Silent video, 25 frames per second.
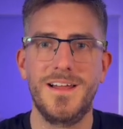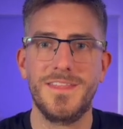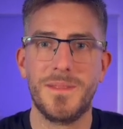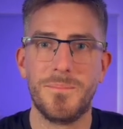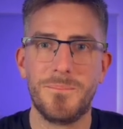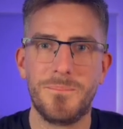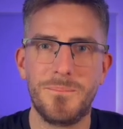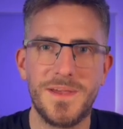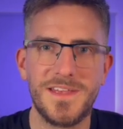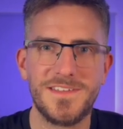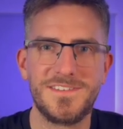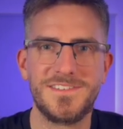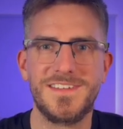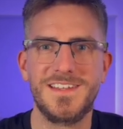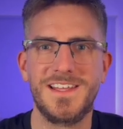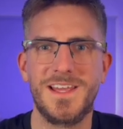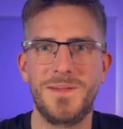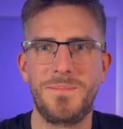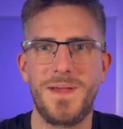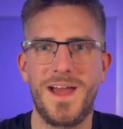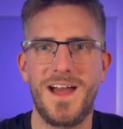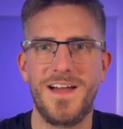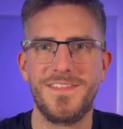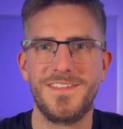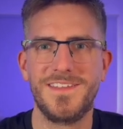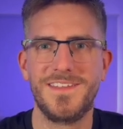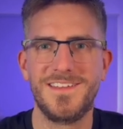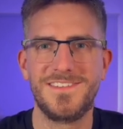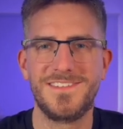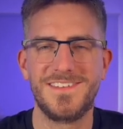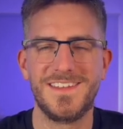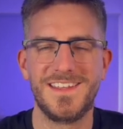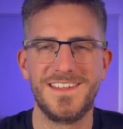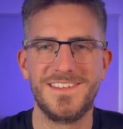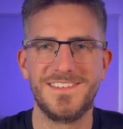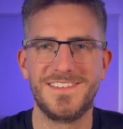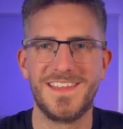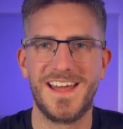The best thing about
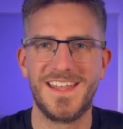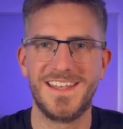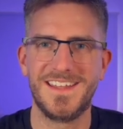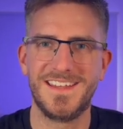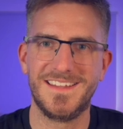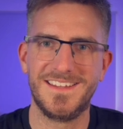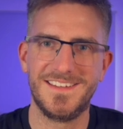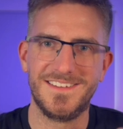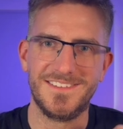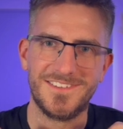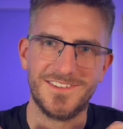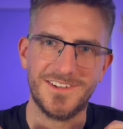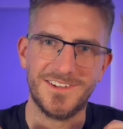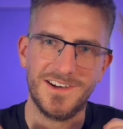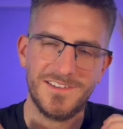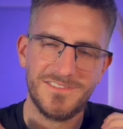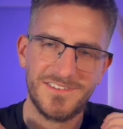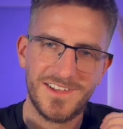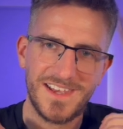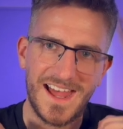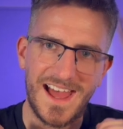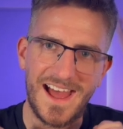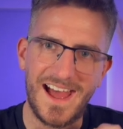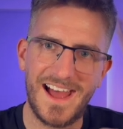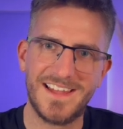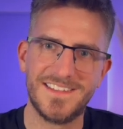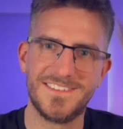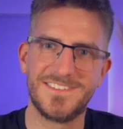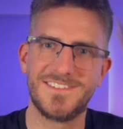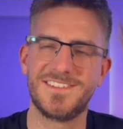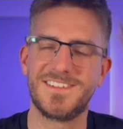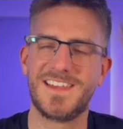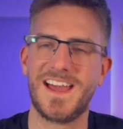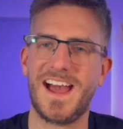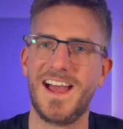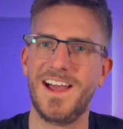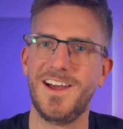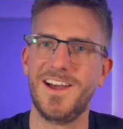this is that it is delivered at
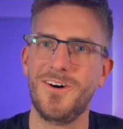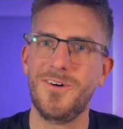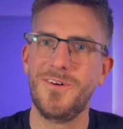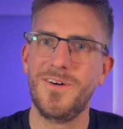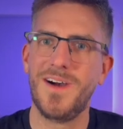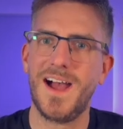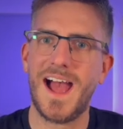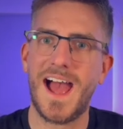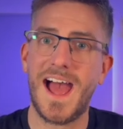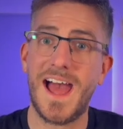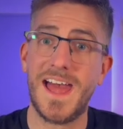scale